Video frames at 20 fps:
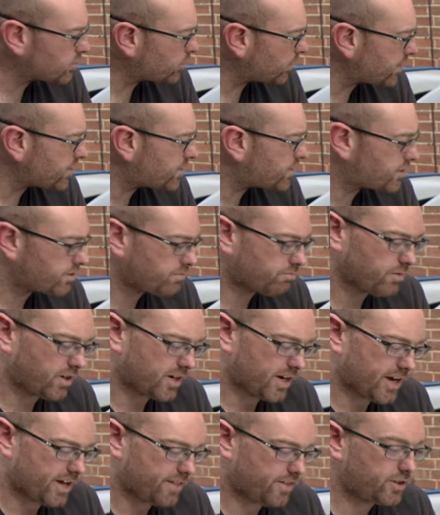which
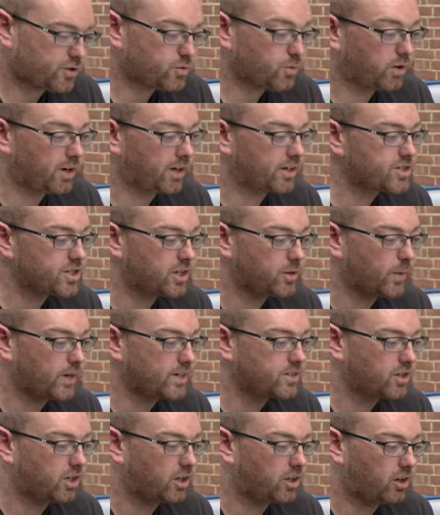this one actually
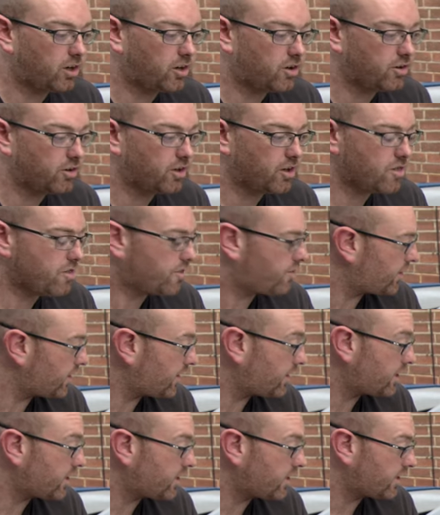went along
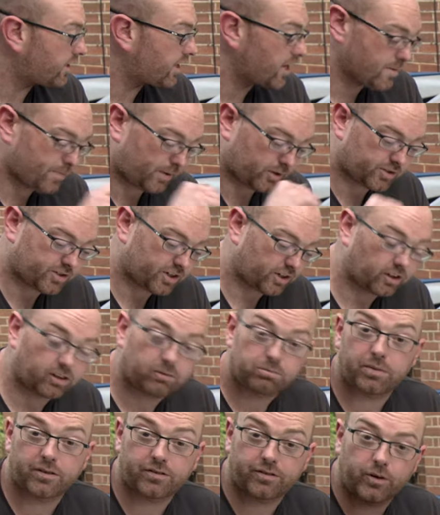the gearbox tunnel
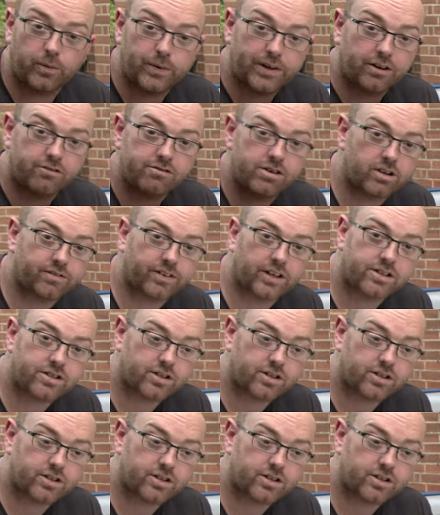before we got rid of it.